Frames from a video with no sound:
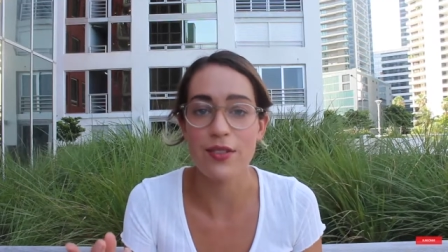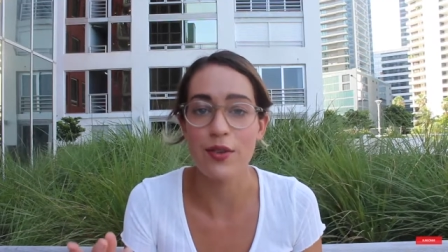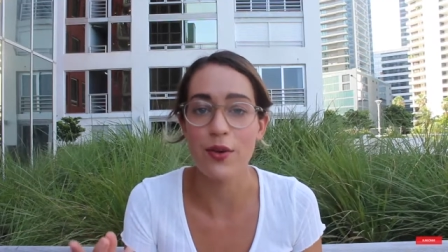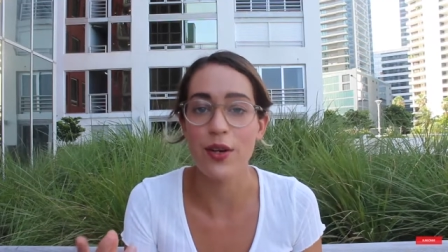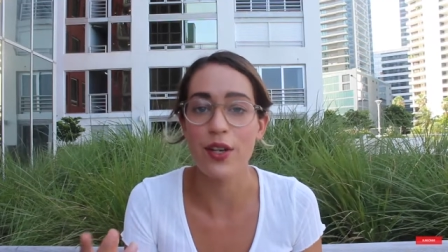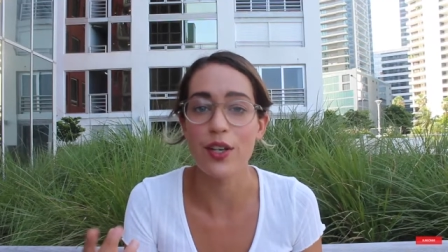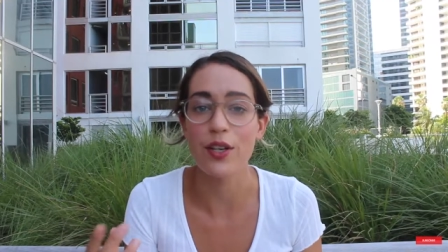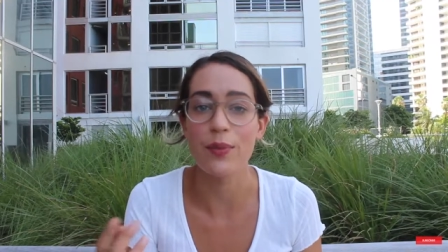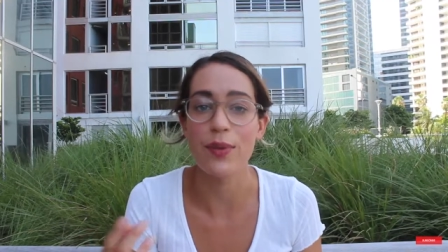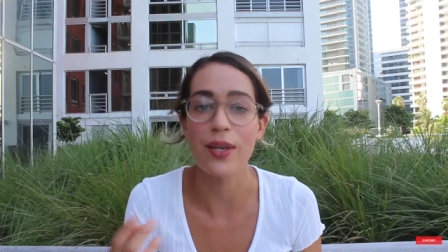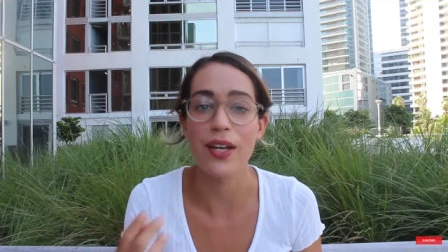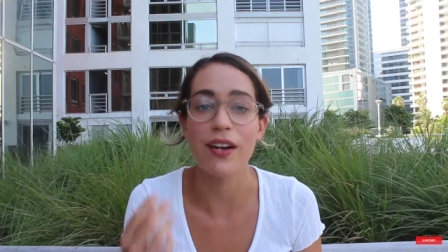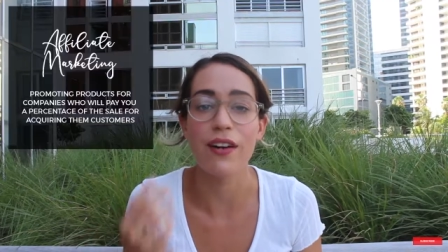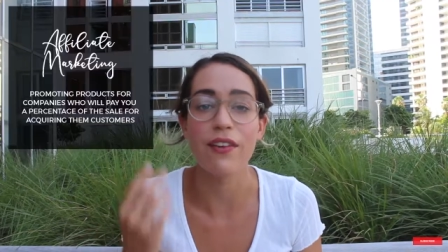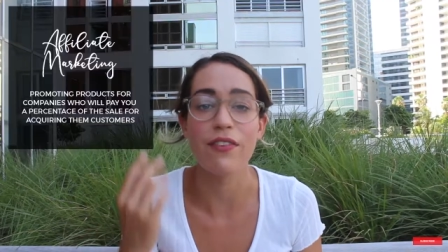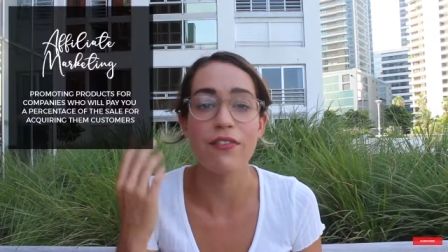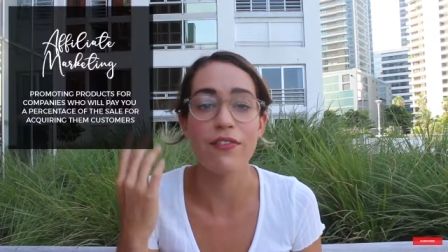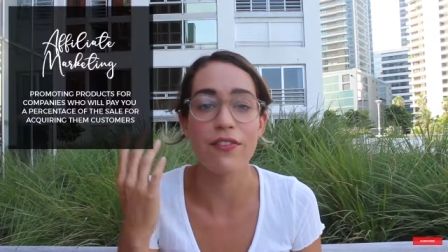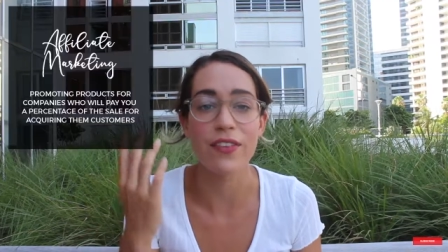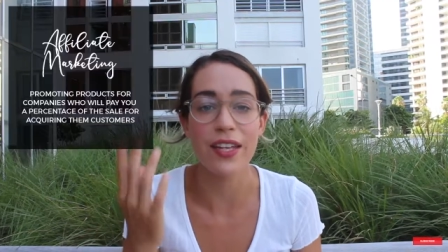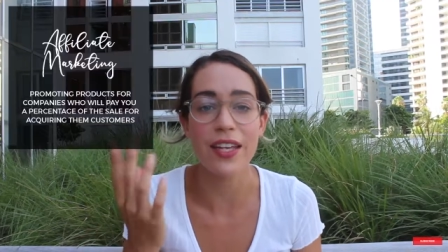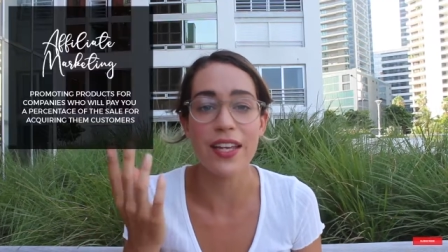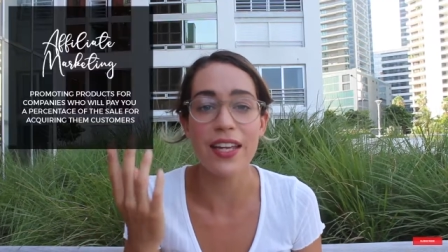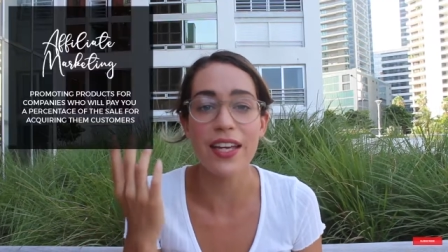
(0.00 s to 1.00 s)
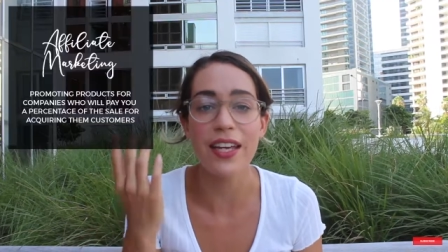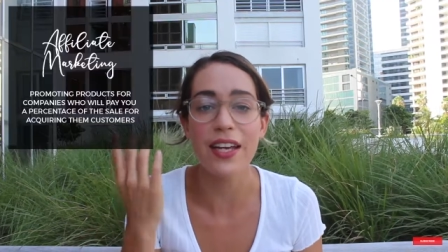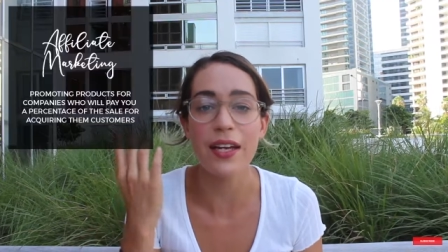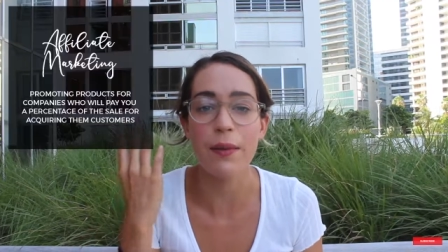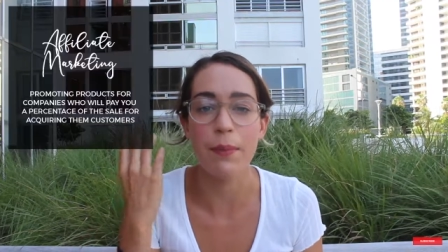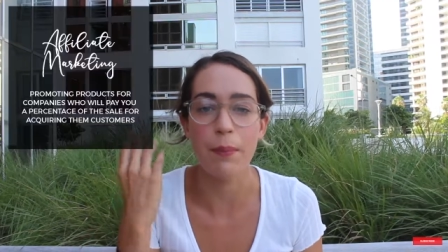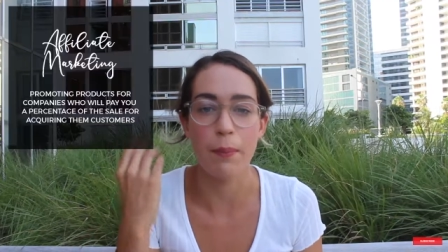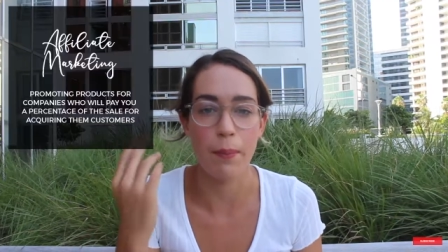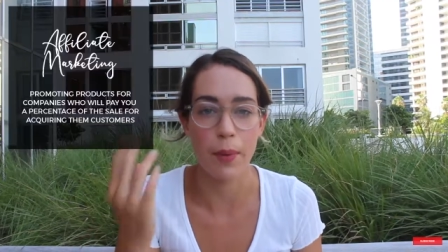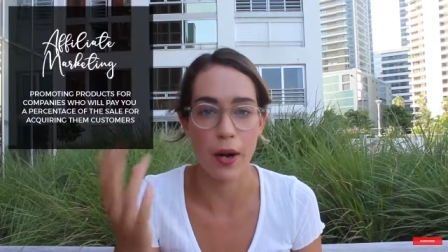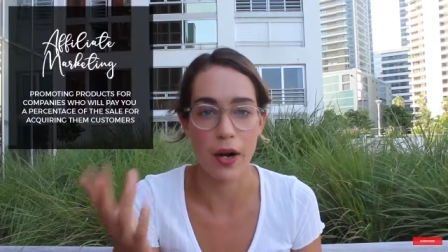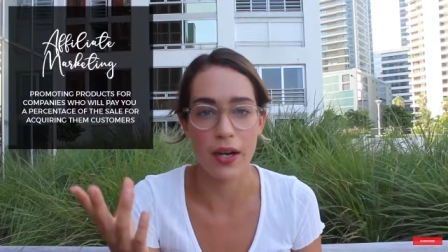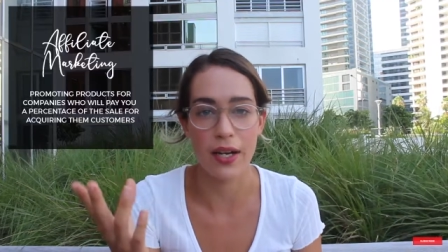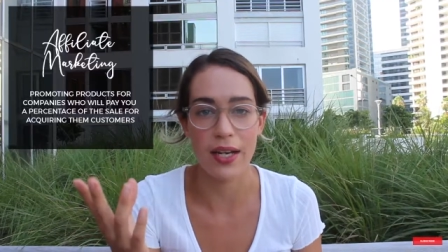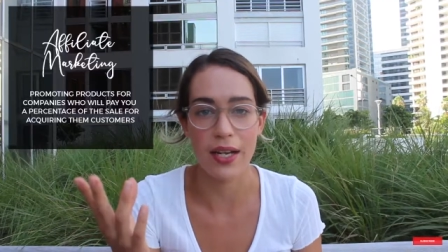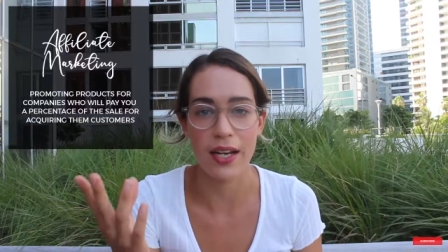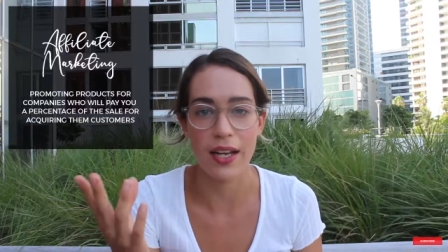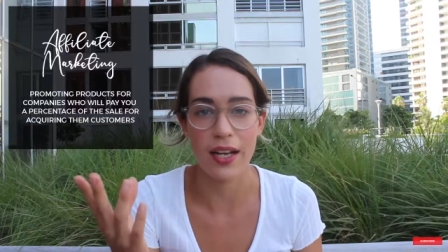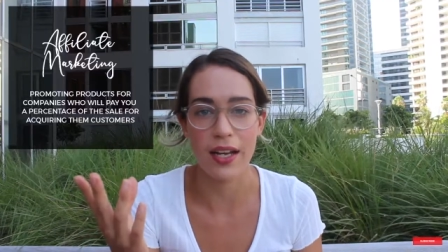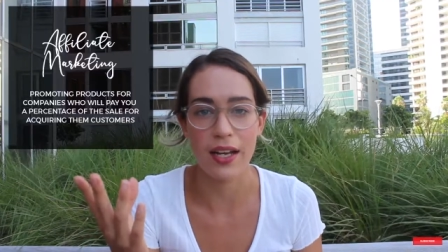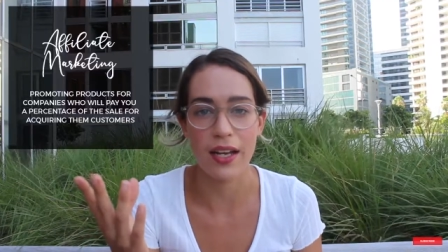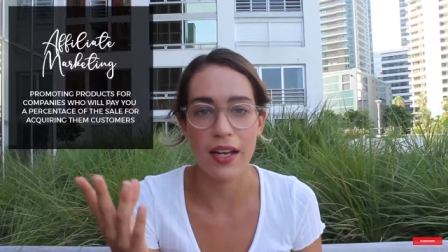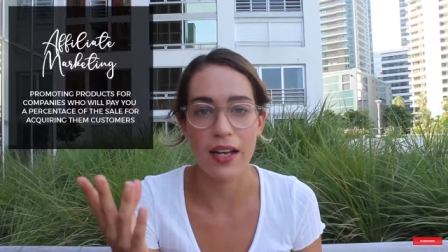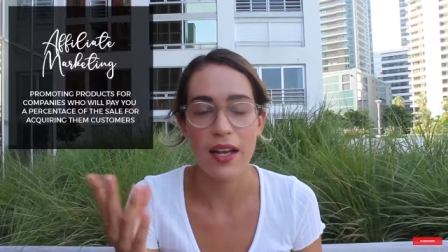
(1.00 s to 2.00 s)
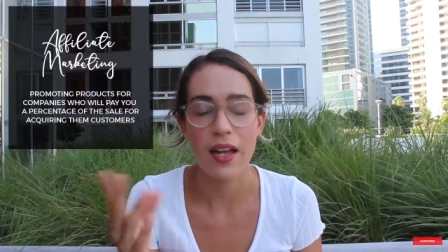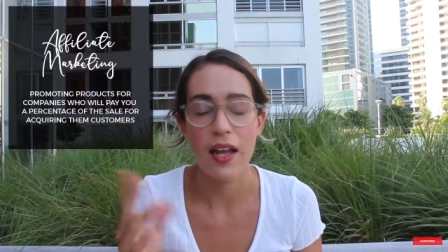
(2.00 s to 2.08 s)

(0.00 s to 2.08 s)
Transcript: going to be affiliate marketing.